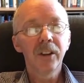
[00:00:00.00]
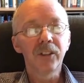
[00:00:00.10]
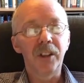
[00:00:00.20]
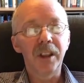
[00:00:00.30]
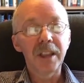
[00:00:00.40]

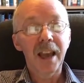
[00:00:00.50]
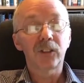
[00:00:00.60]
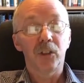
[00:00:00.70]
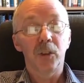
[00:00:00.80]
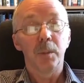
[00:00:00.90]
So the
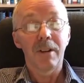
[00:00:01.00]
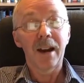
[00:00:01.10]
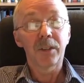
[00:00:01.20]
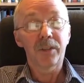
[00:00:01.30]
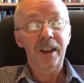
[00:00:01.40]
actual
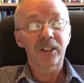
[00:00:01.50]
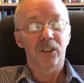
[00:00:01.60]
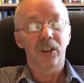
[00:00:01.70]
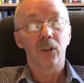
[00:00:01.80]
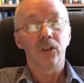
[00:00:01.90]
morale effect
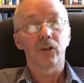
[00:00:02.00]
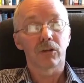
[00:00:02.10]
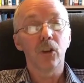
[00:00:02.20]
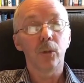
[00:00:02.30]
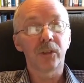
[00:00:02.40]
on the
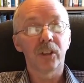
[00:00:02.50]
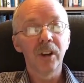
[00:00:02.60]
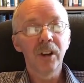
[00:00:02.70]
troops